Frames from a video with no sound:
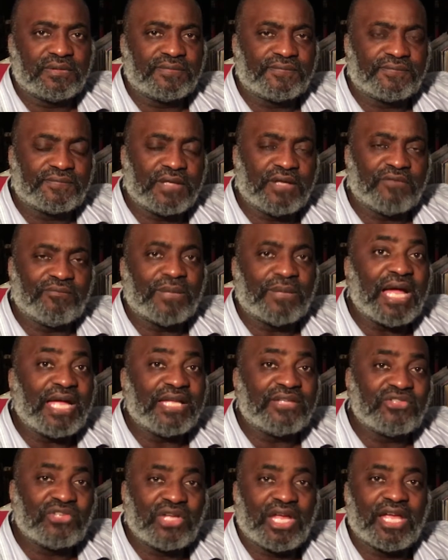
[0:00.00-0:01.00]
of my
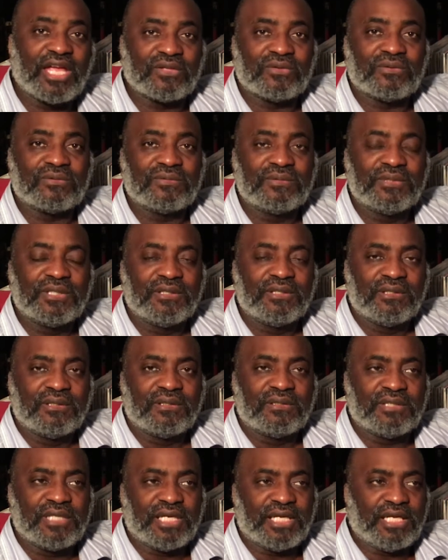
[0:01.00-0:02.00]
channel,
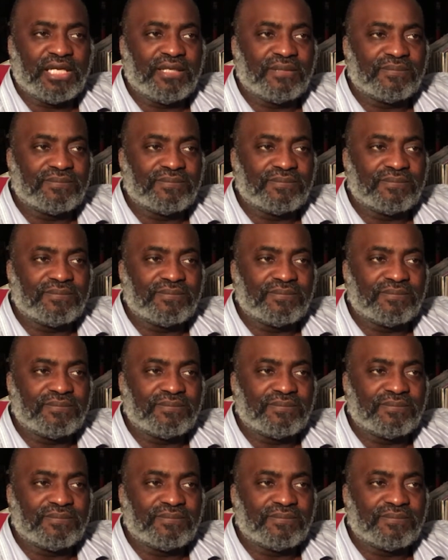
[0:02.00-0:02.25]
the